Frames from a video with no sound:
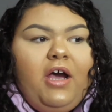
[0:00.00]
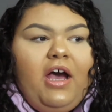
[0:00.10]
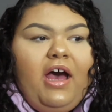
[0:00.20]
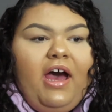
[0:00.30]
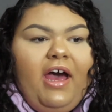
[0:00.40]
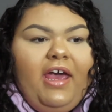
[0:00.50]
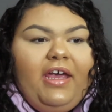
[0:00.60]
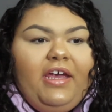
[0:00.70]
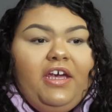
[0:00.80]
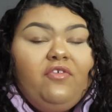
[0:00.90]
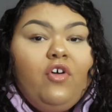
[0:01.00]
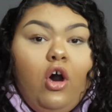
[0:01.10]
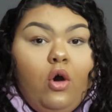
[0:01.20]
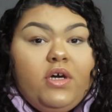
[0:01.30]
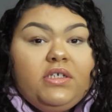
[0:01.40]
I have
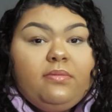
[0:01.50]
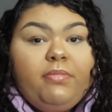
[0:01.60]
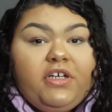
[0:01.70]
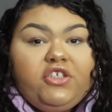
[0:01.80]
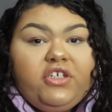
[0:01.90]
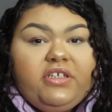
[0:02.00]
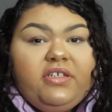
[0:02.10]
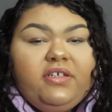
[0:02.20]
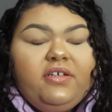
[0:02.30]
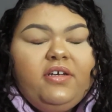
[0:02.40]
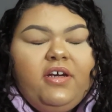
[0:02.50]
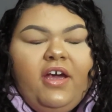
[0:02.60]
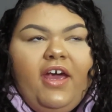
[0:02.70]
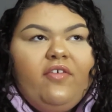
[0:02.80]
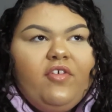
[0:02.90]
always budgeted
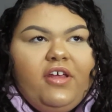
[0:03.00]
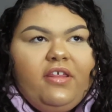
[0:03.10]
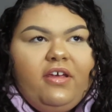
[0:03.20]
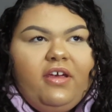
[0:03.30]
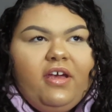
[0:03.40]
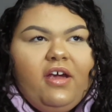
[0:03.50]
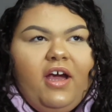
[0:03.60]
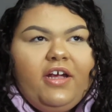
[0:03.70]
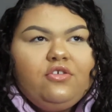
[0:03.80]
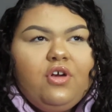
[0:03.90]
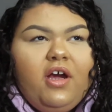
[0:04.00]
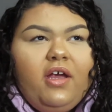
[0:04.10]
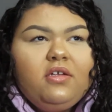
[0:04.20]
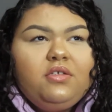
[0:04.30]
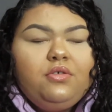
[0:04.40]
everything. I
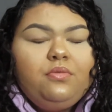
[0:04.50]
try to